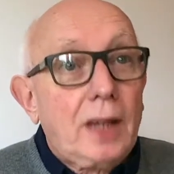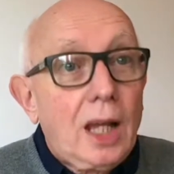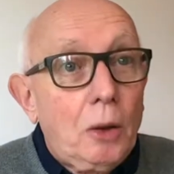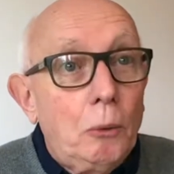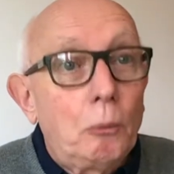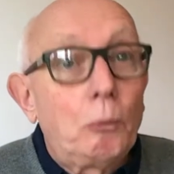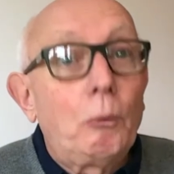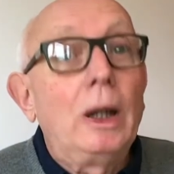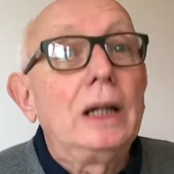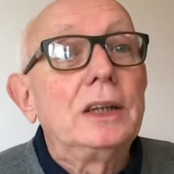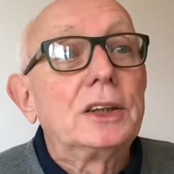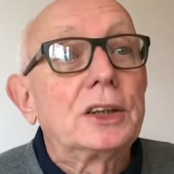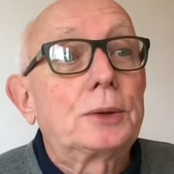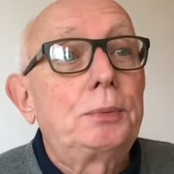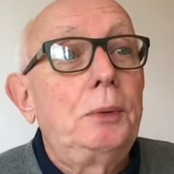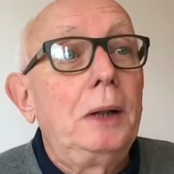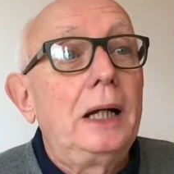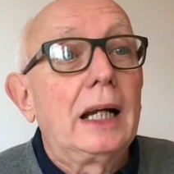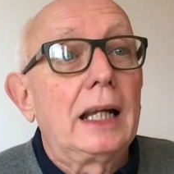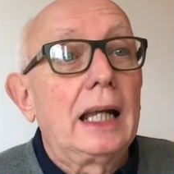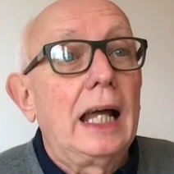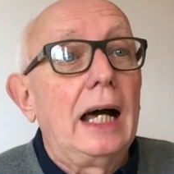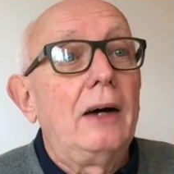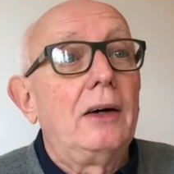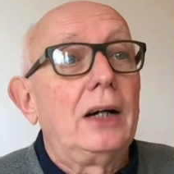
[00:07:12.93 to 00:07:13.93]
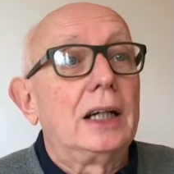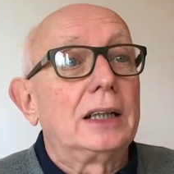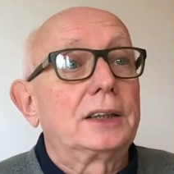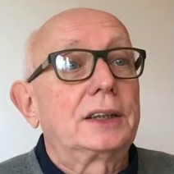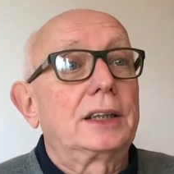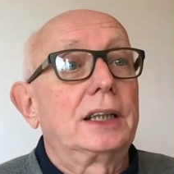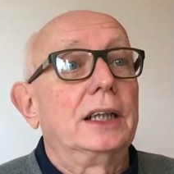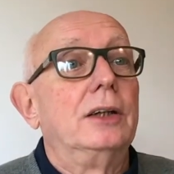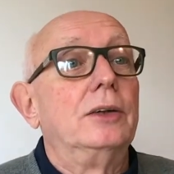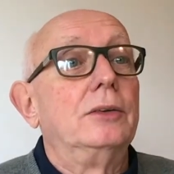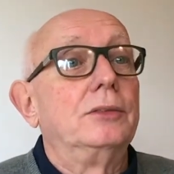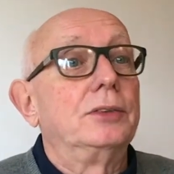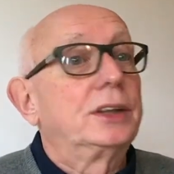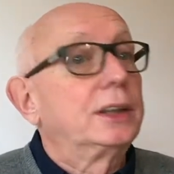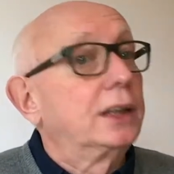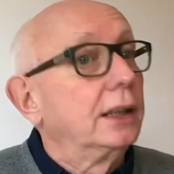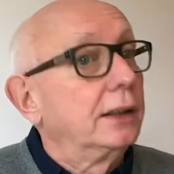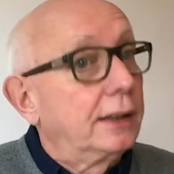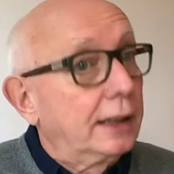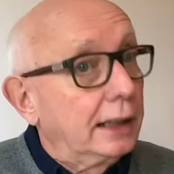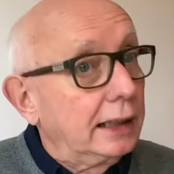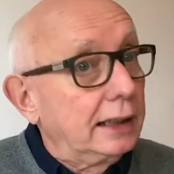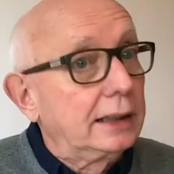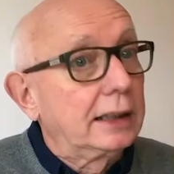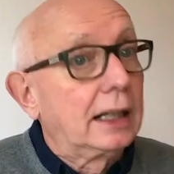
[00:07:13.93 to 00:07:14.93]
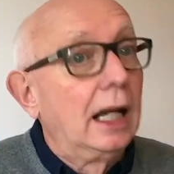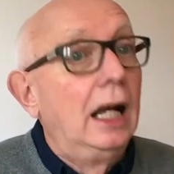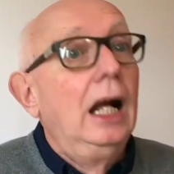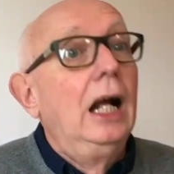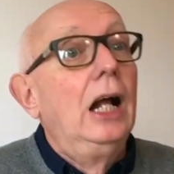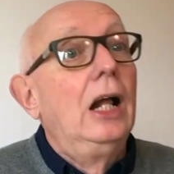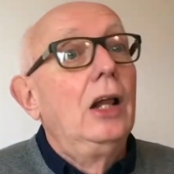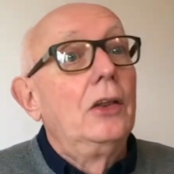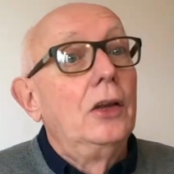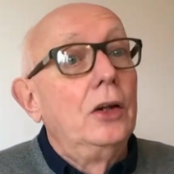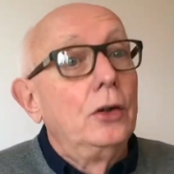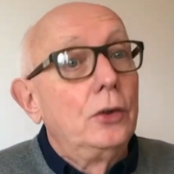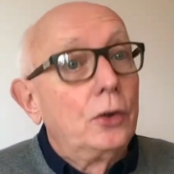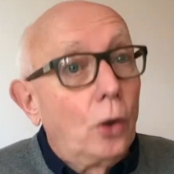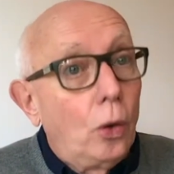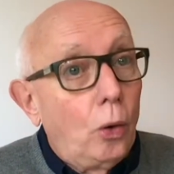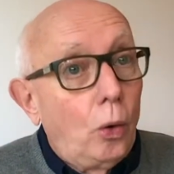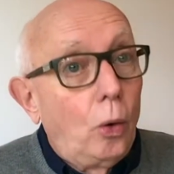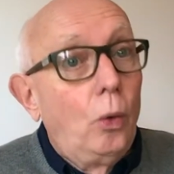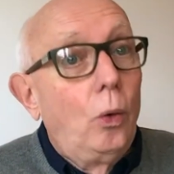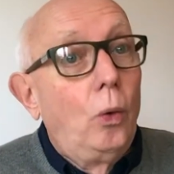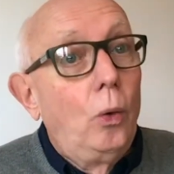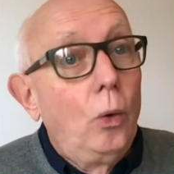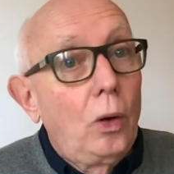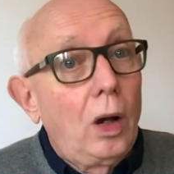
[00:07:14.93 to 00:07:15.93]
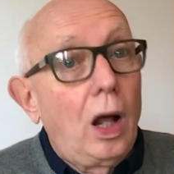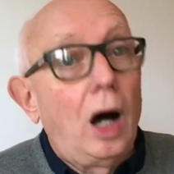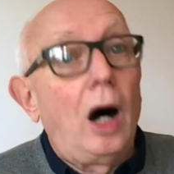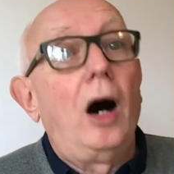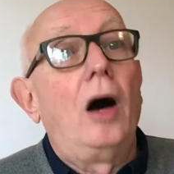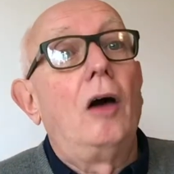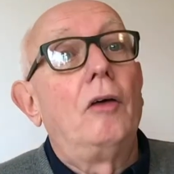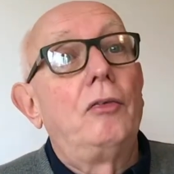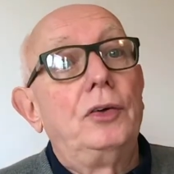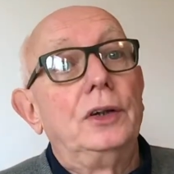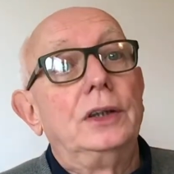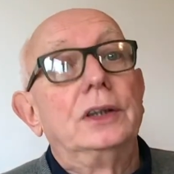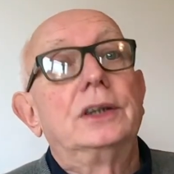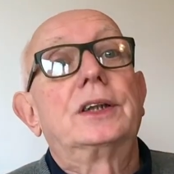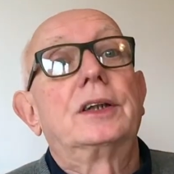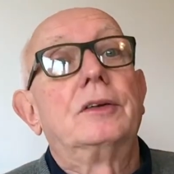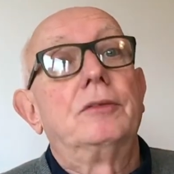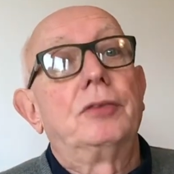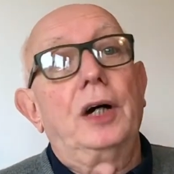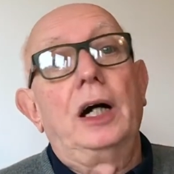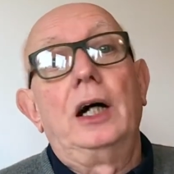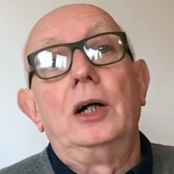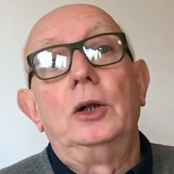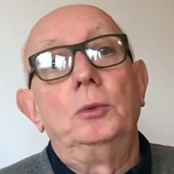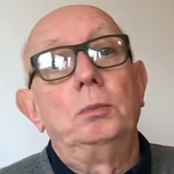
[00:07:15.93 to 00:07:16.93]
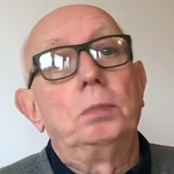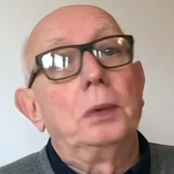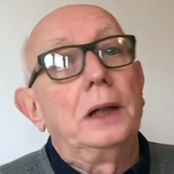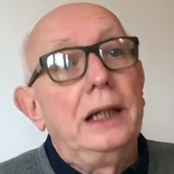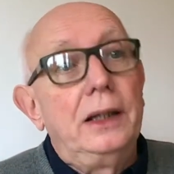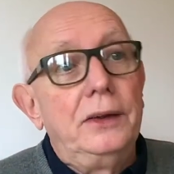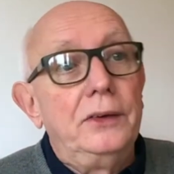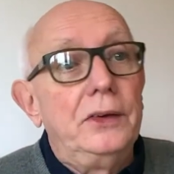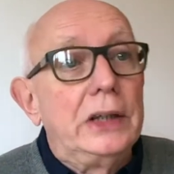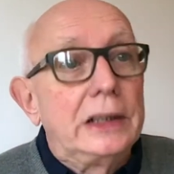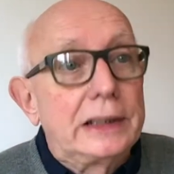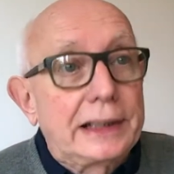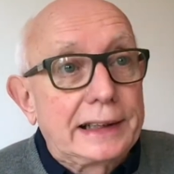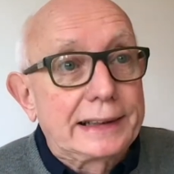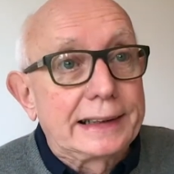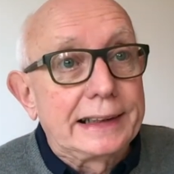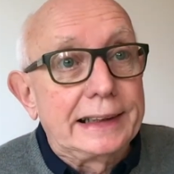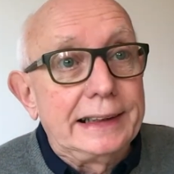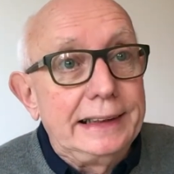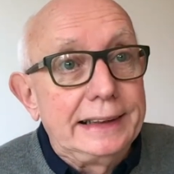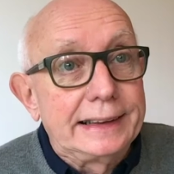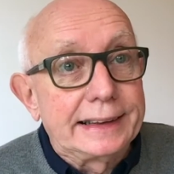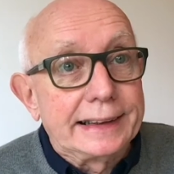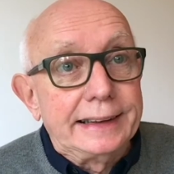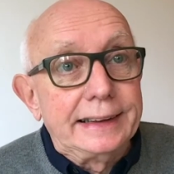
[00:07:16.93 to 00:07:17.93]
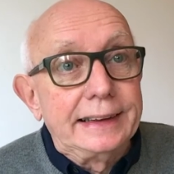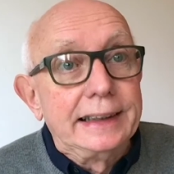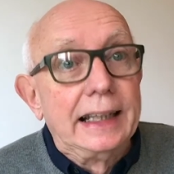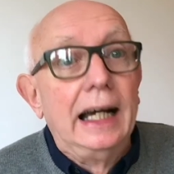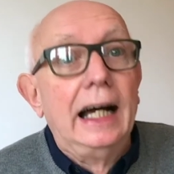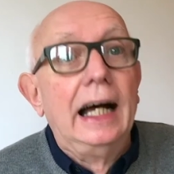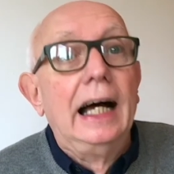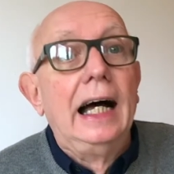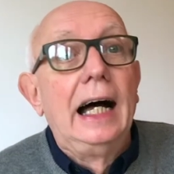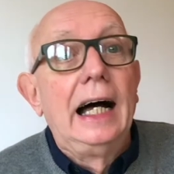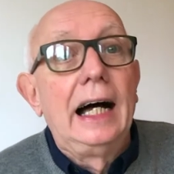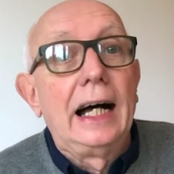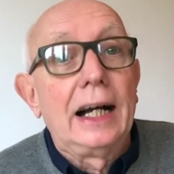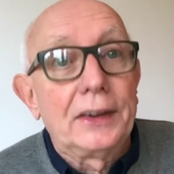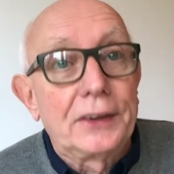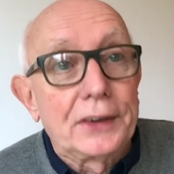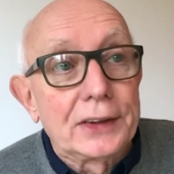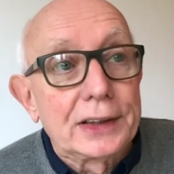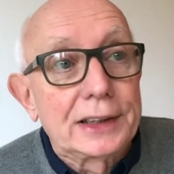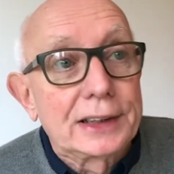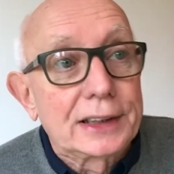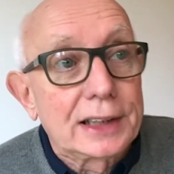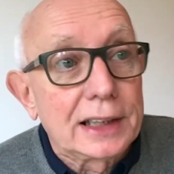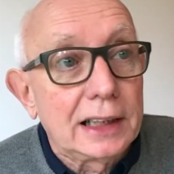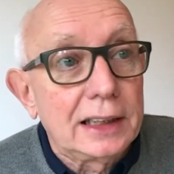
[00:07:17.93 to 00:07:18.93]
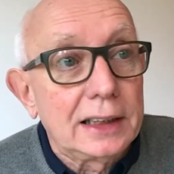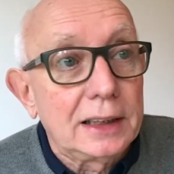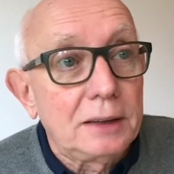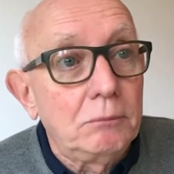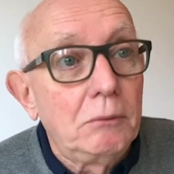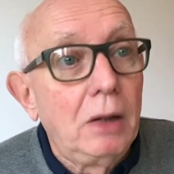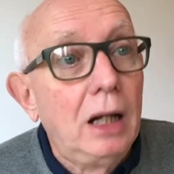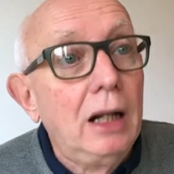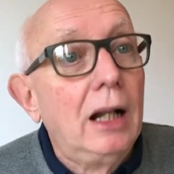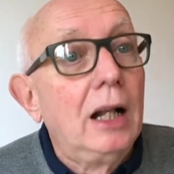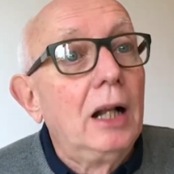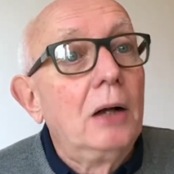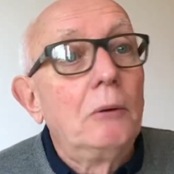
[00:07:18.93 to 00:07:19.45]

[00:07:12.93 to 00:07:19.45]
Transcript: Once we allow ourselves to think that all offers of hope in this season are the same,